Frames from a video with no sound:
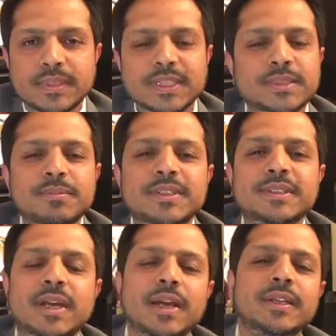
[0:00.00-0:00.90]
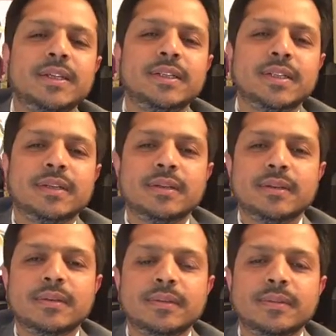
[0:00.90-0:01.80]
just misguided
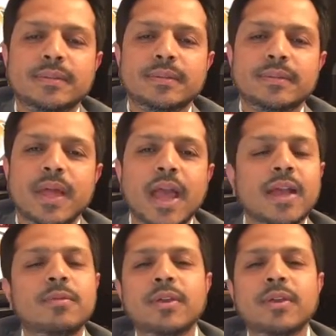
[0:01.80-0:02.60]
and